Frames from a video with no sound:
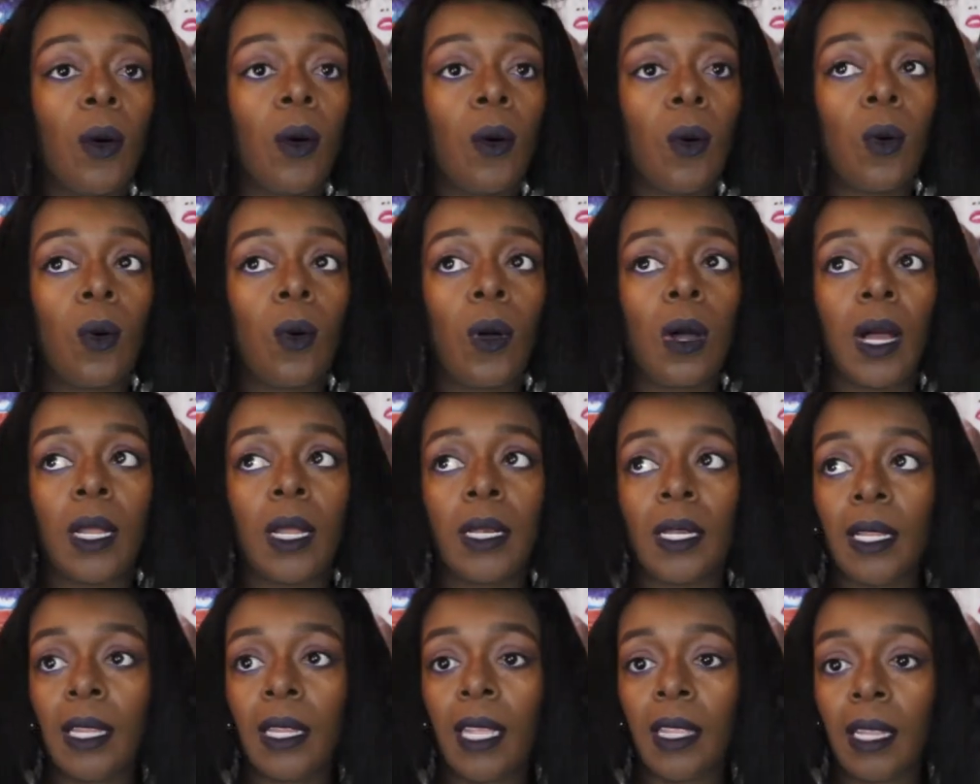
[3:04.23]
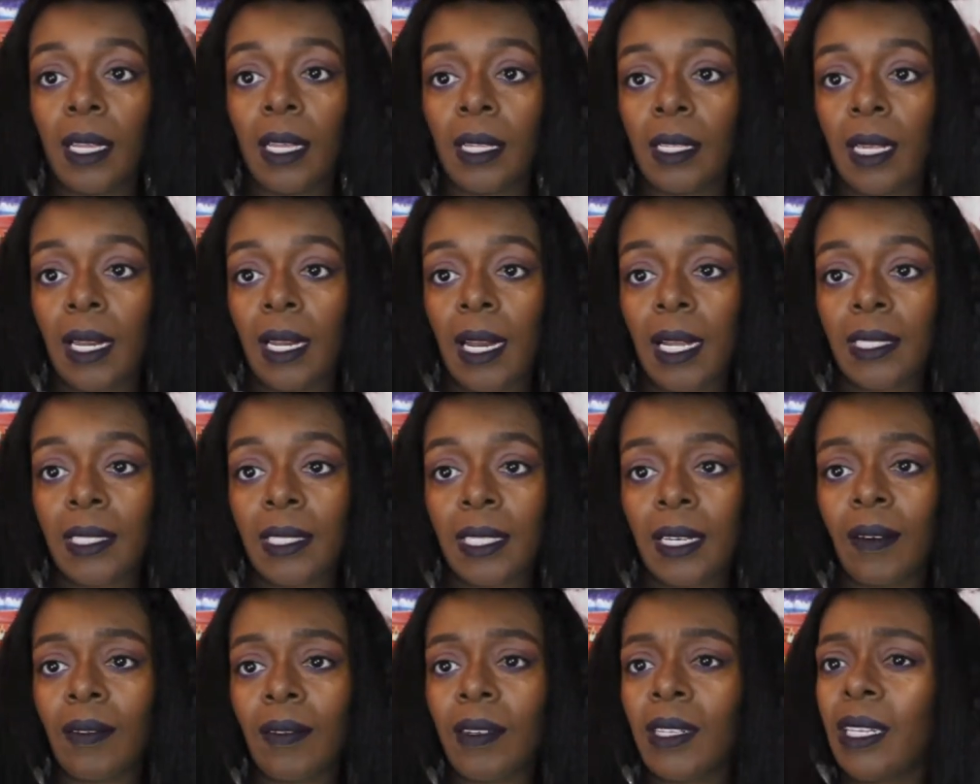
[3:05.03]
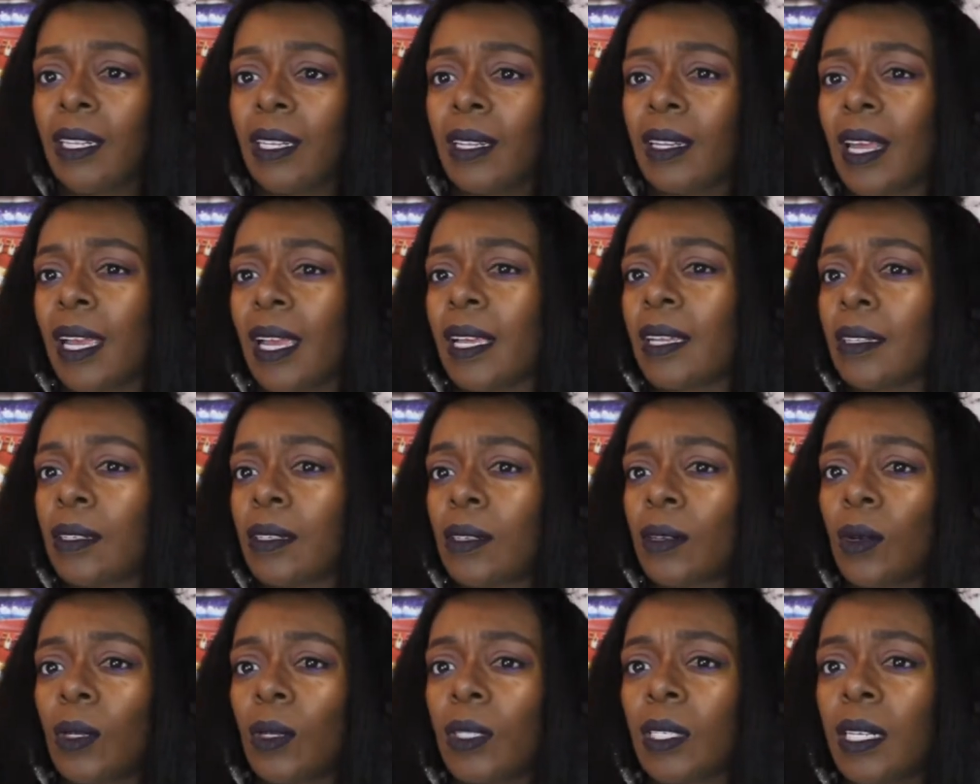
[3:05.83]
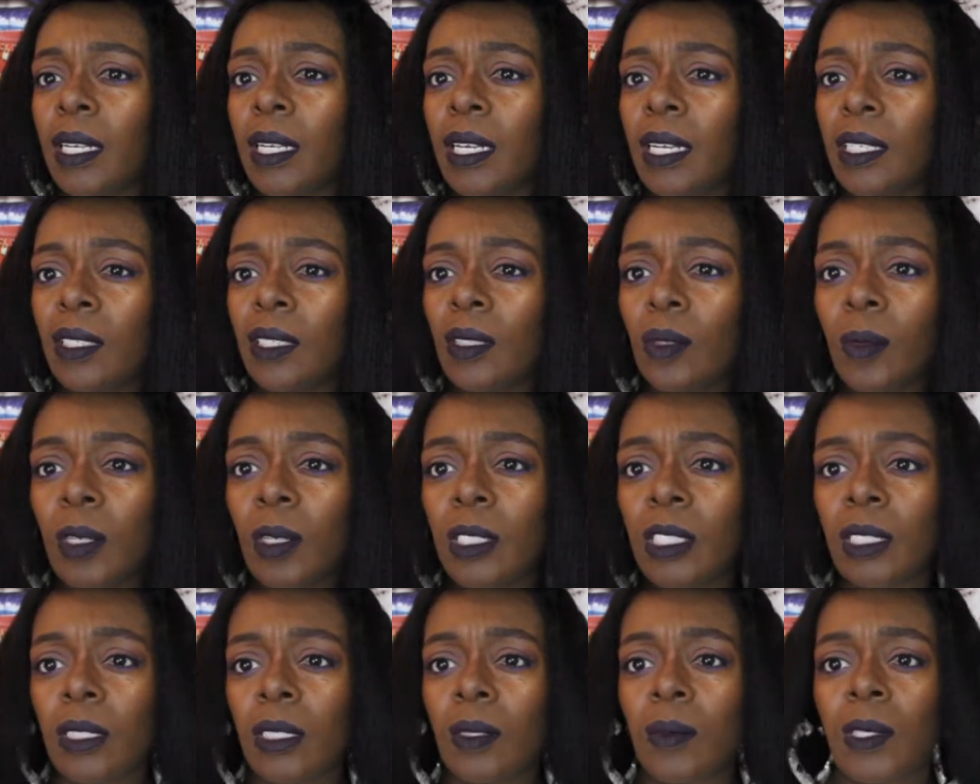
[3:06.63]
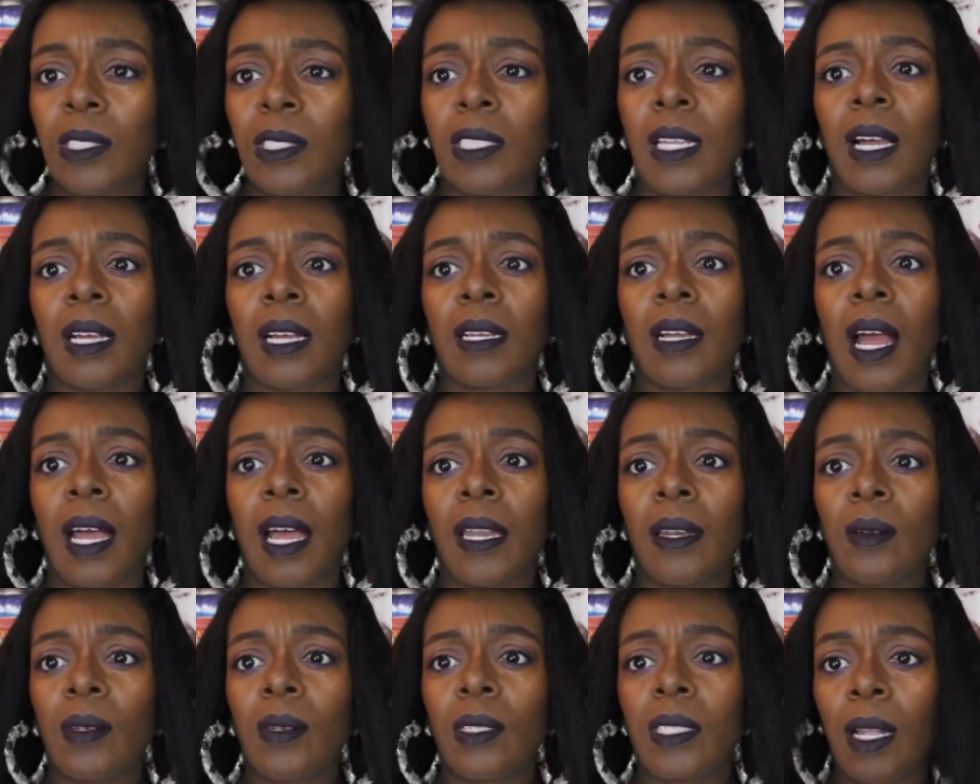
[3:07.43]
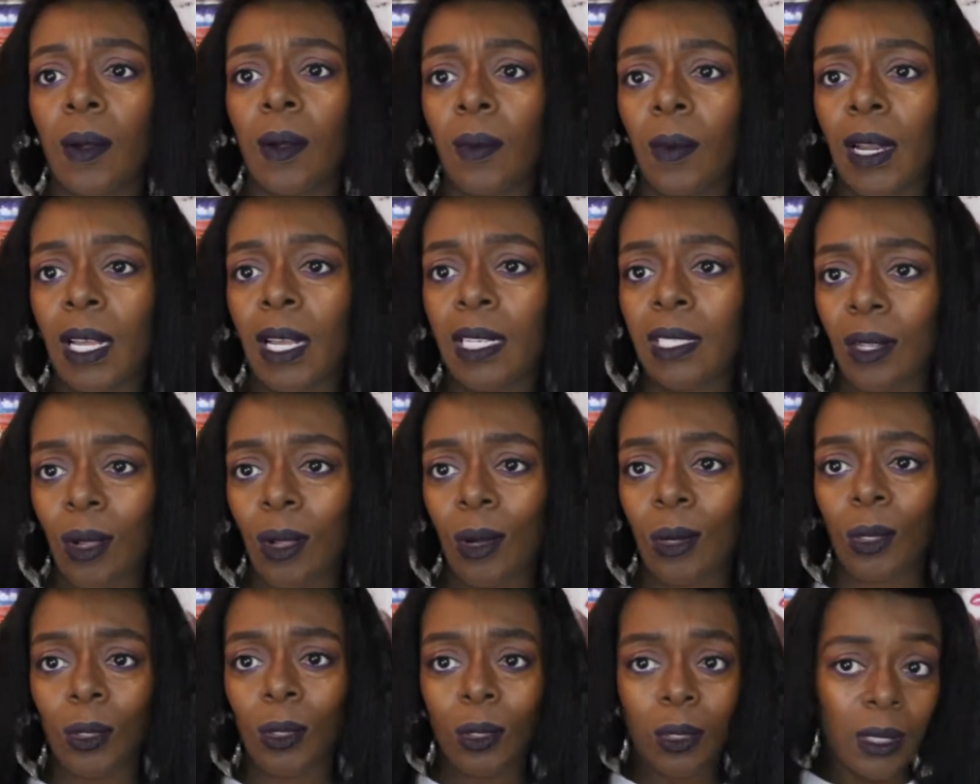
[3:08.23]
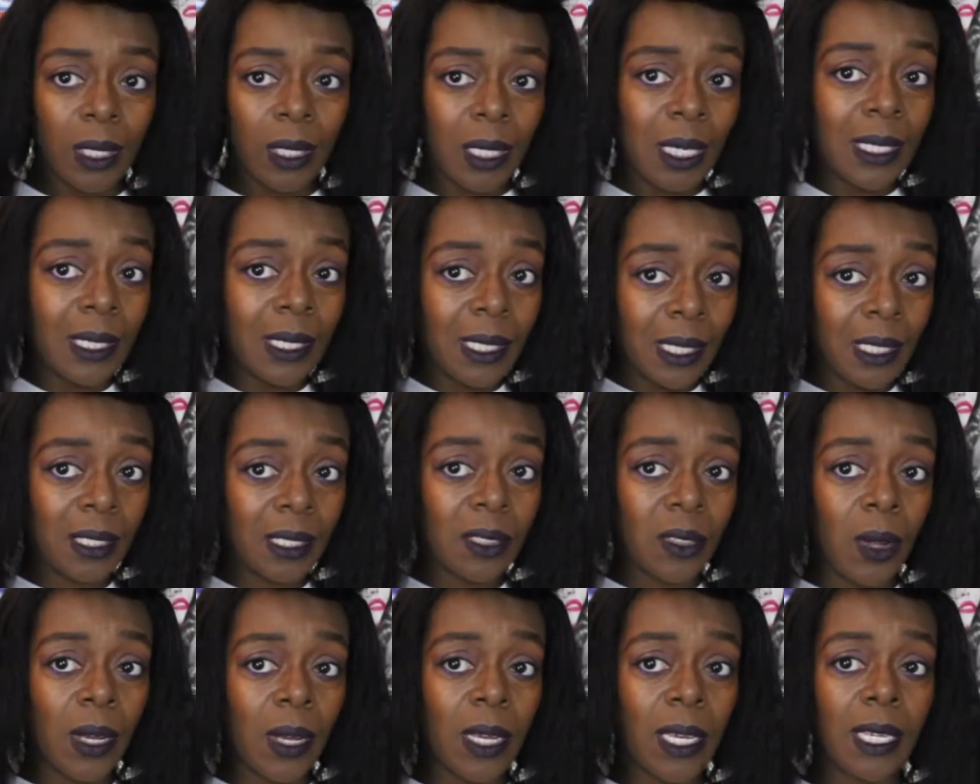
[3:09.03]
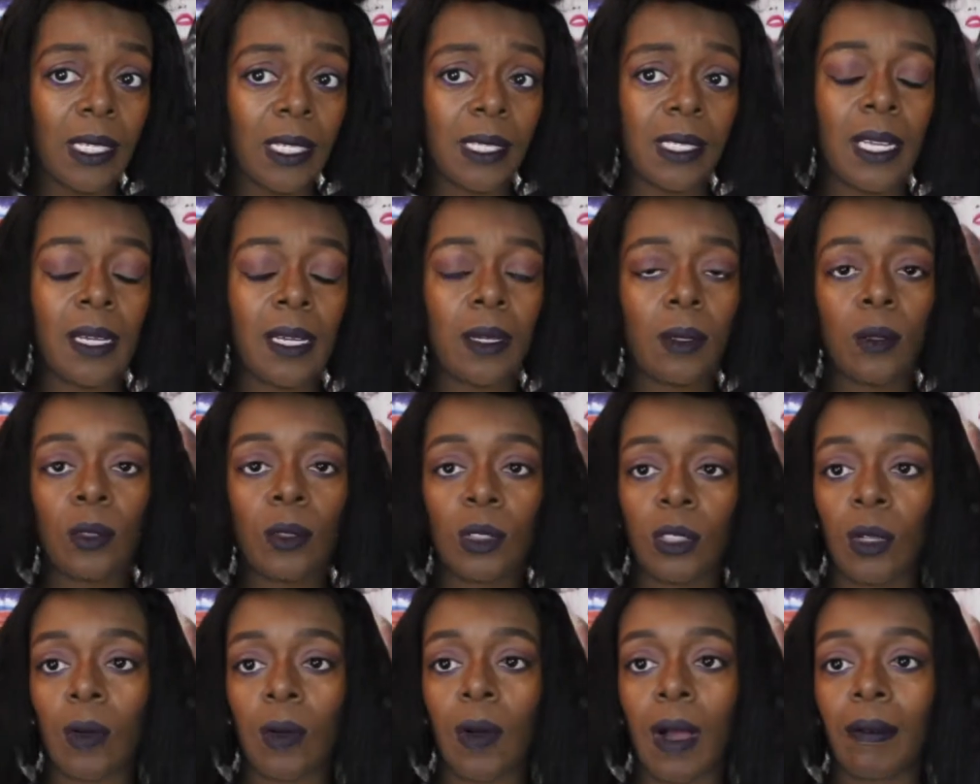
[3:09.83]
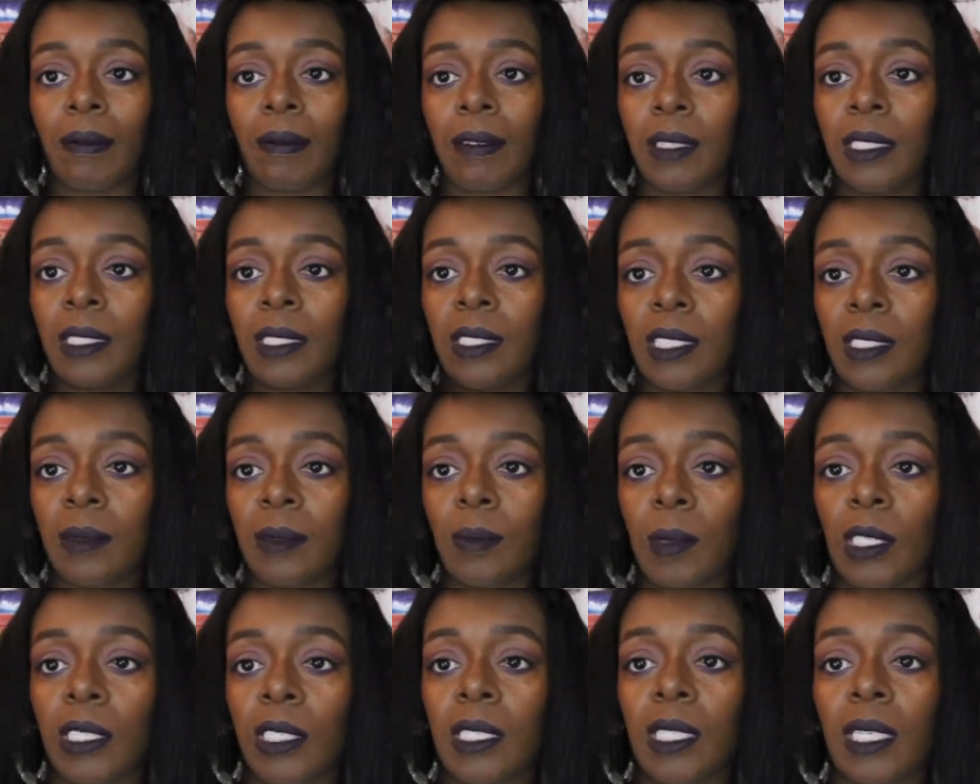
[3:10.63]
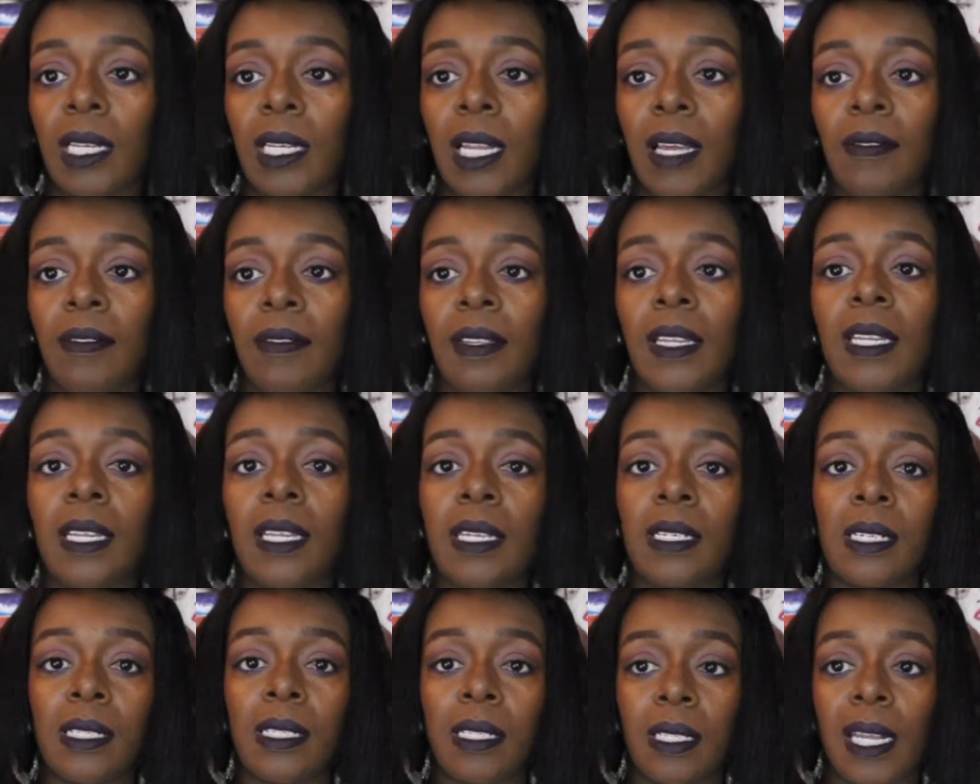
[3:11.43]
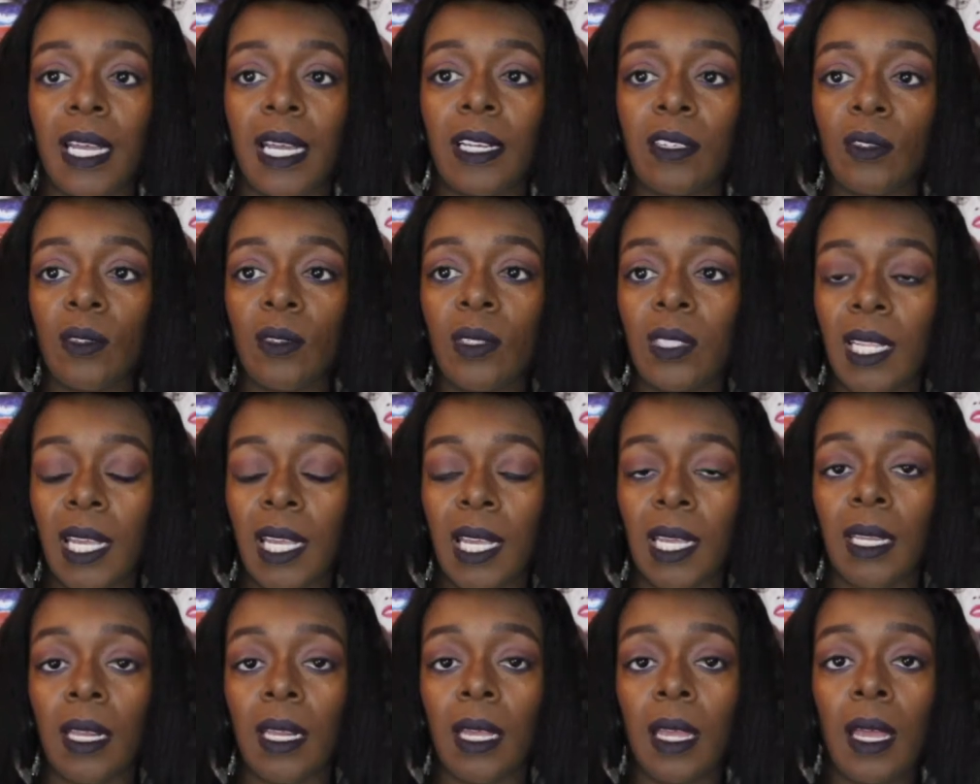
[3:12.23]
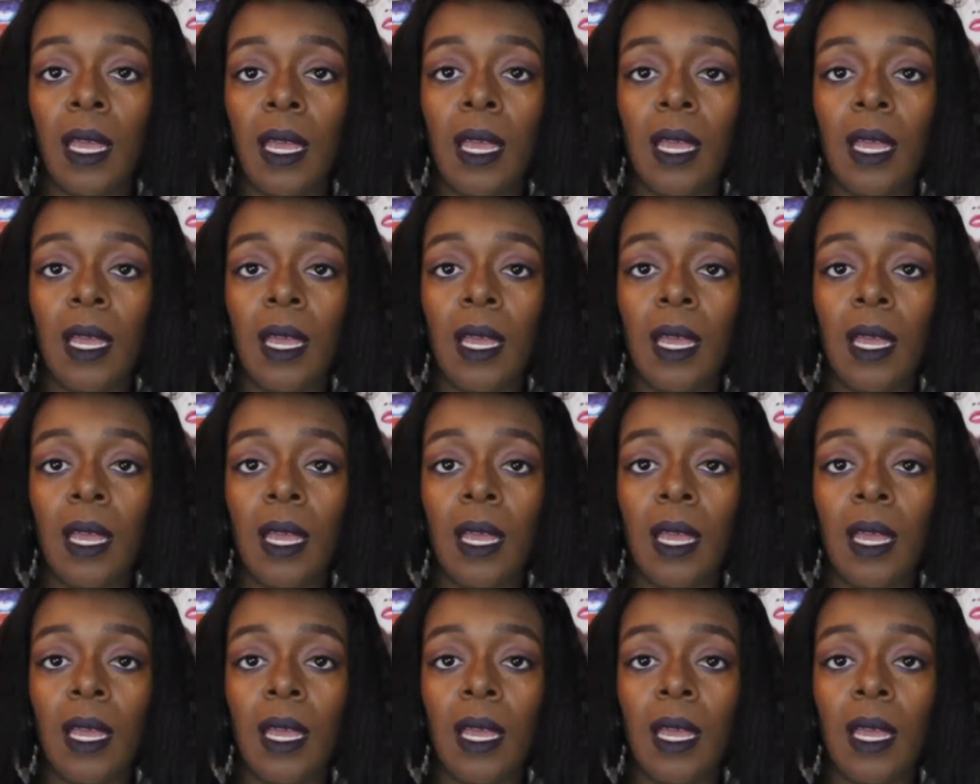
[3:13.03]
Or another thing that I did, I really didn't like curling hair too much, because once I noticed that when I saw curling it did start getting tangled. So I really just left it in its natural state,